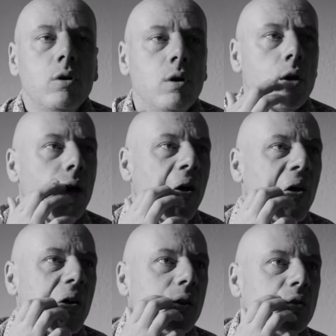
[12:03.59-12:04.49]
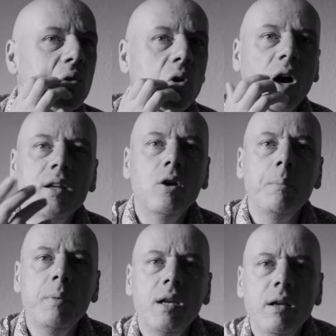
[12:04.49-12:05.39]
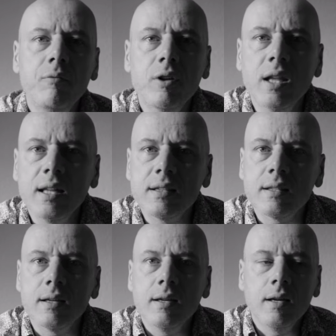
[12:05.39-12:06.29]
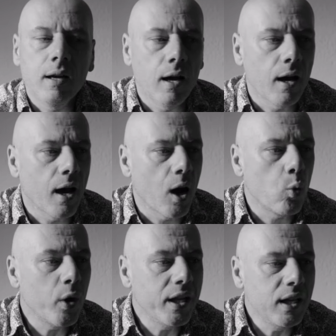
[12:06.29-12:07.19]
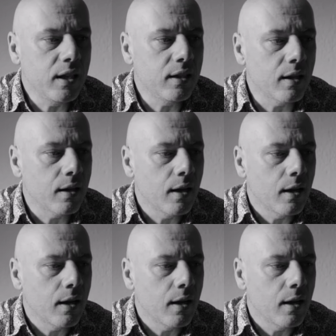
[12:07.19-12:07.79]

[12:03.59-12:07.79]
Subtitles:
no? So I don't believe that we need,